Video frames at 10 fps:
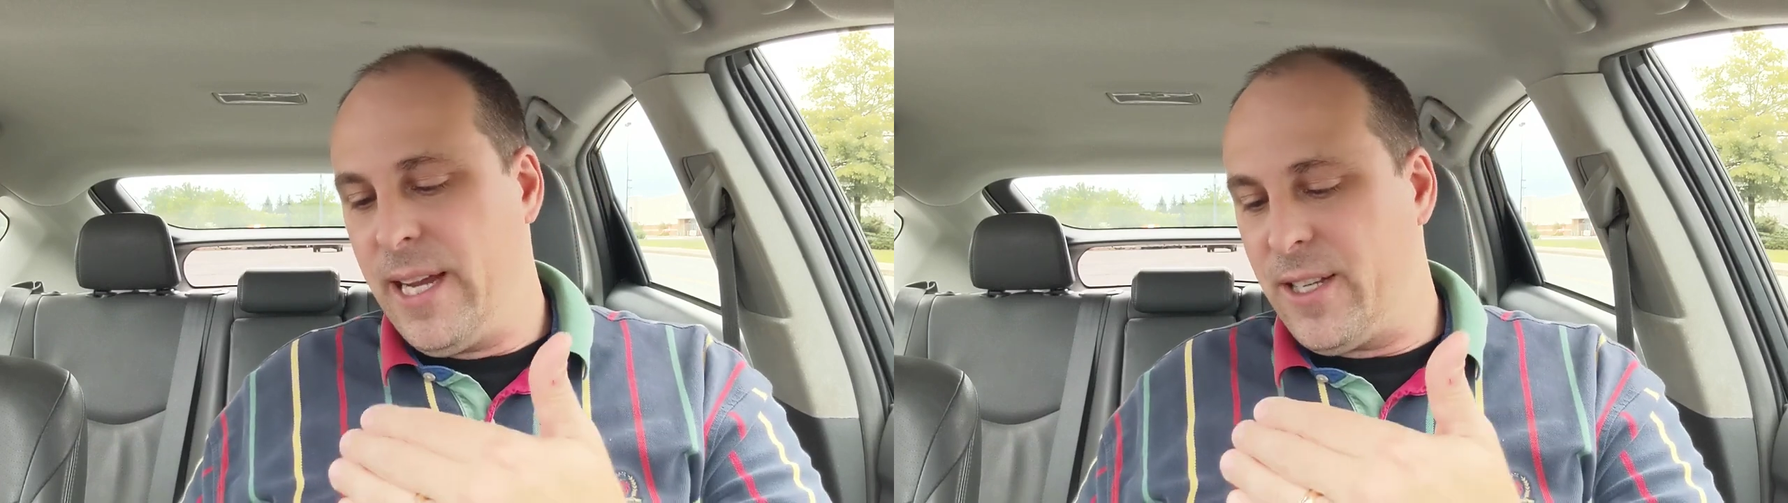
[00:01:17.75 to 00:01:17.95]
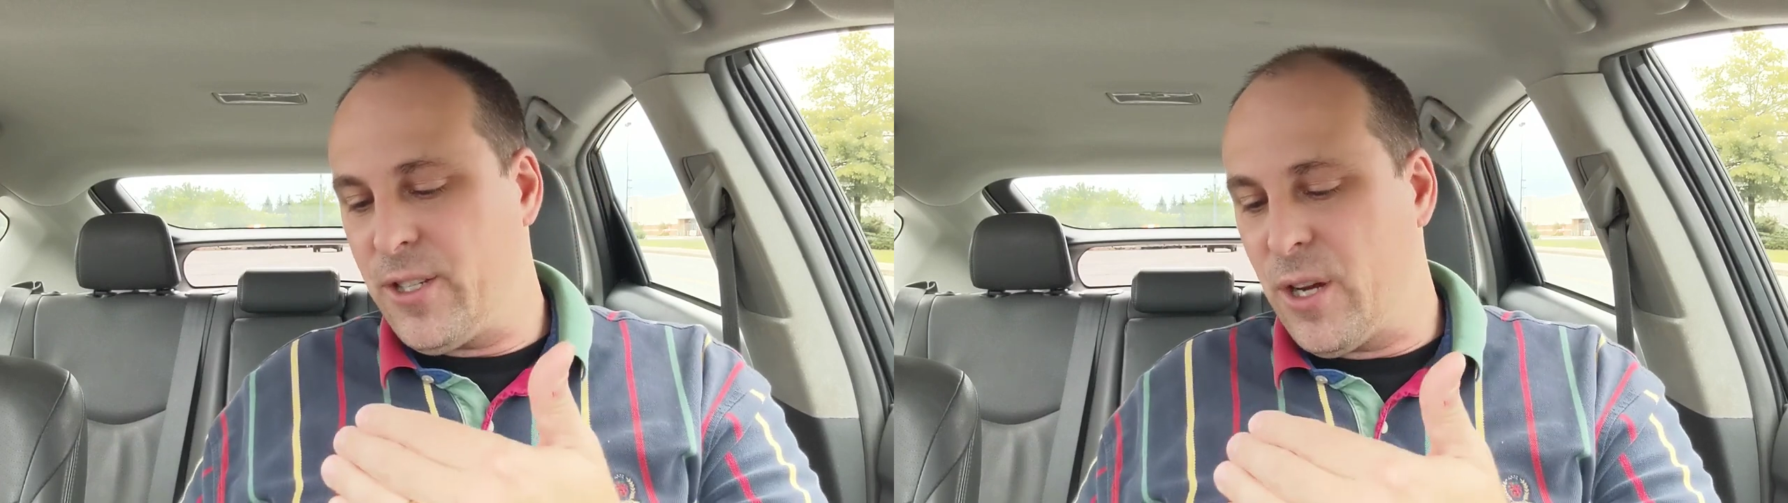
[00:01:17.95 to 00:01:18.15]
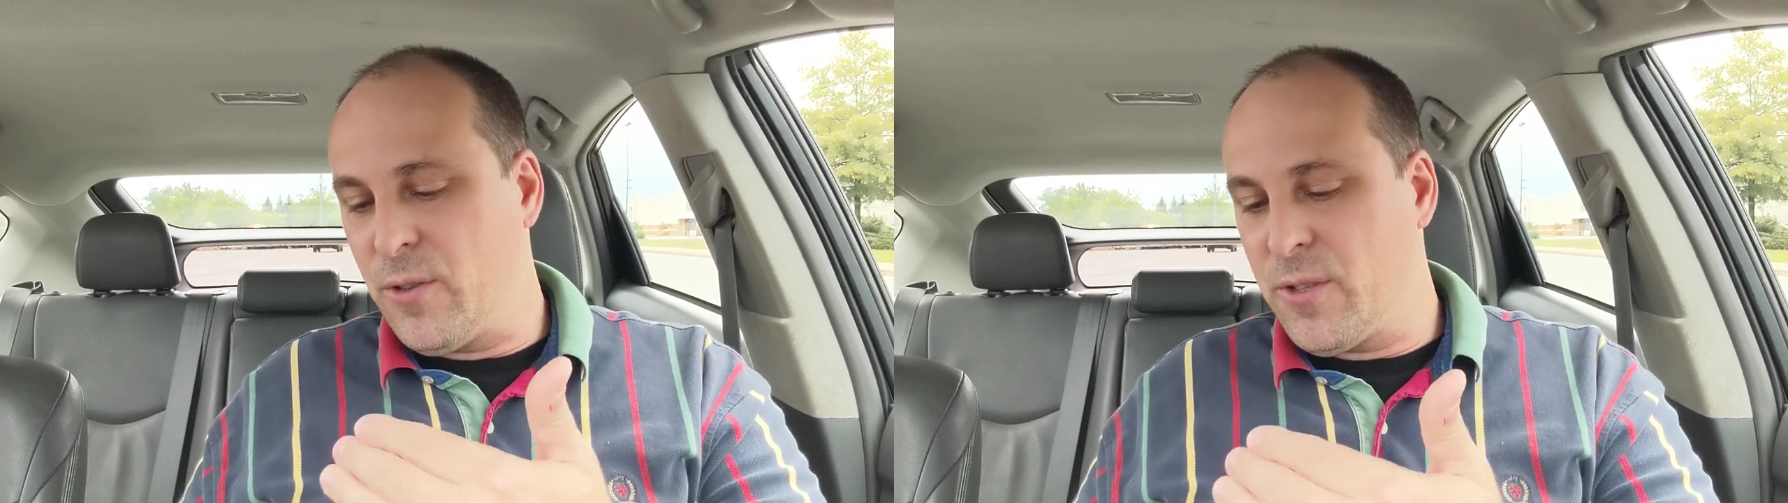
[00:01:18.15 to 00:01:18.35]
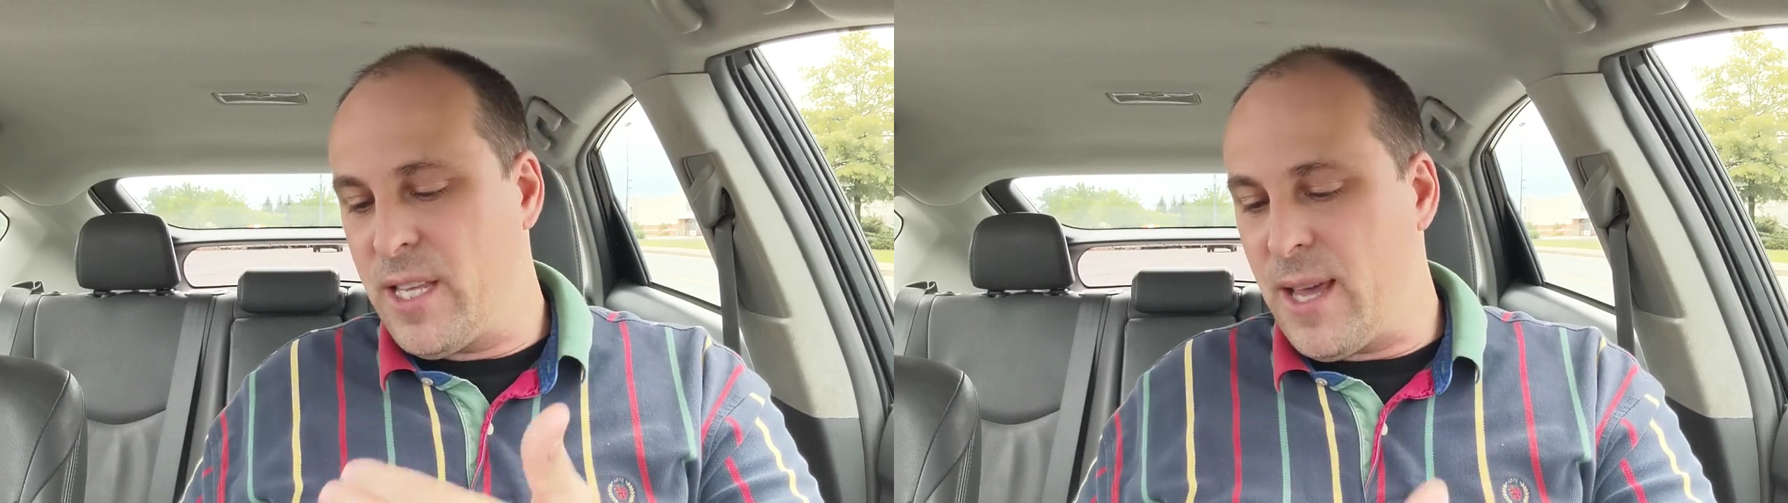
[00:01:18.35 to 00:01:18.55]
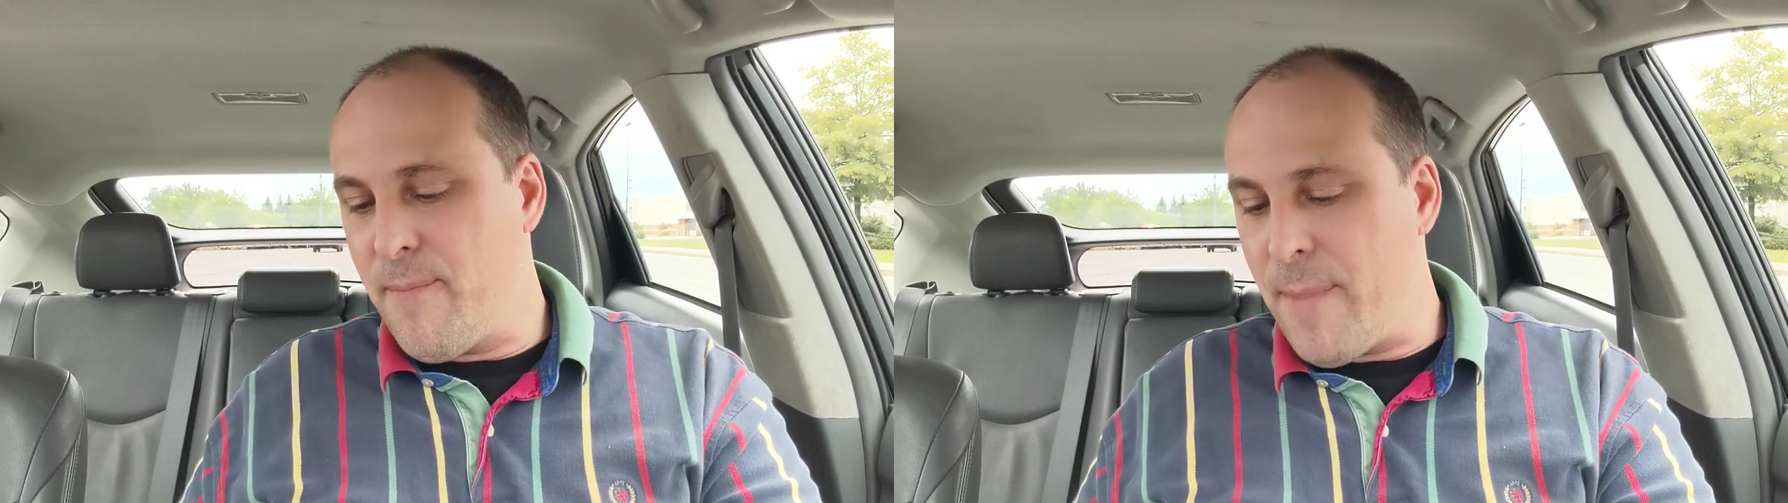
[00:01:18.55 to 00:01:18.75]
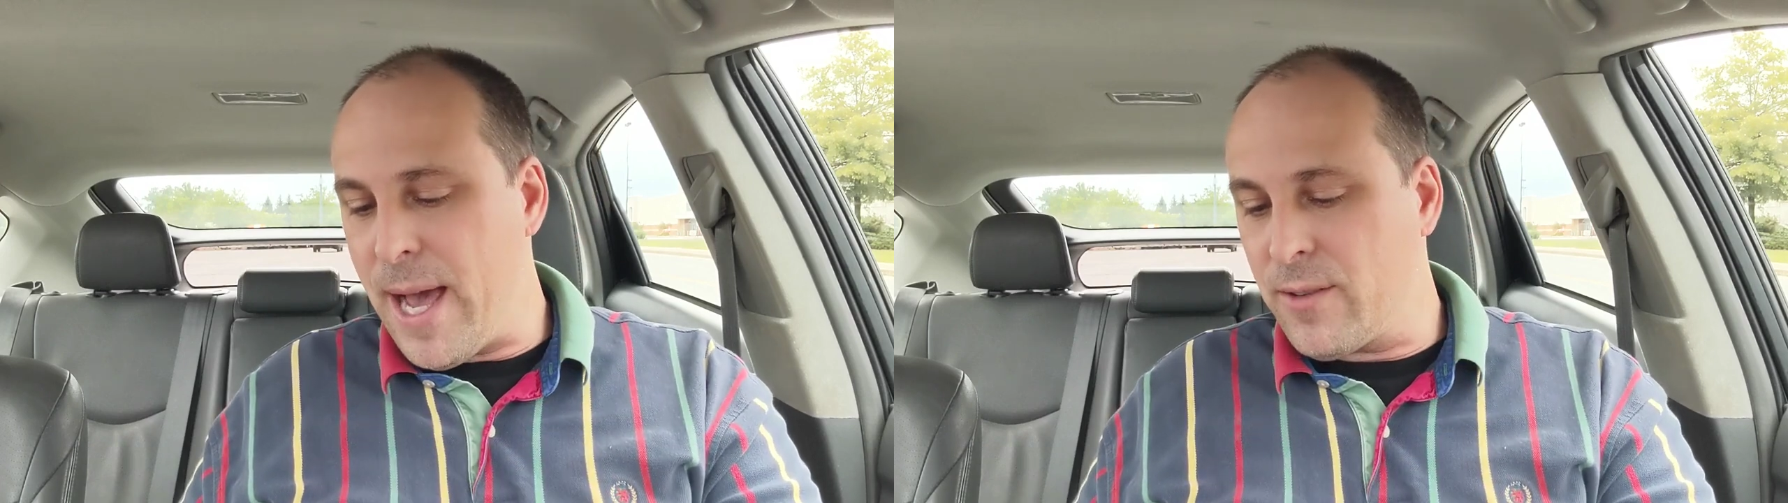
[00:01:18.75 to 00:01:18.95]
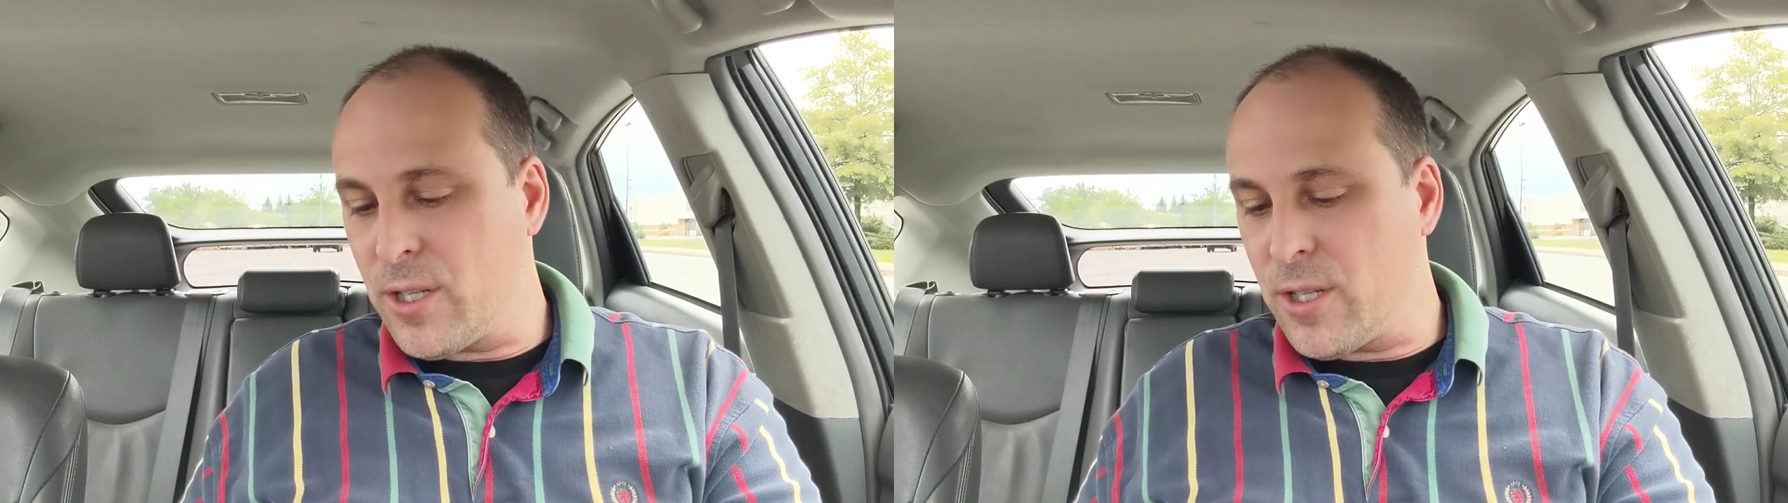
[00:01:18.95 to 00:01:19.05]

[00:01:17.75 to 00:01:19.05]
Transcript: It shows the amount,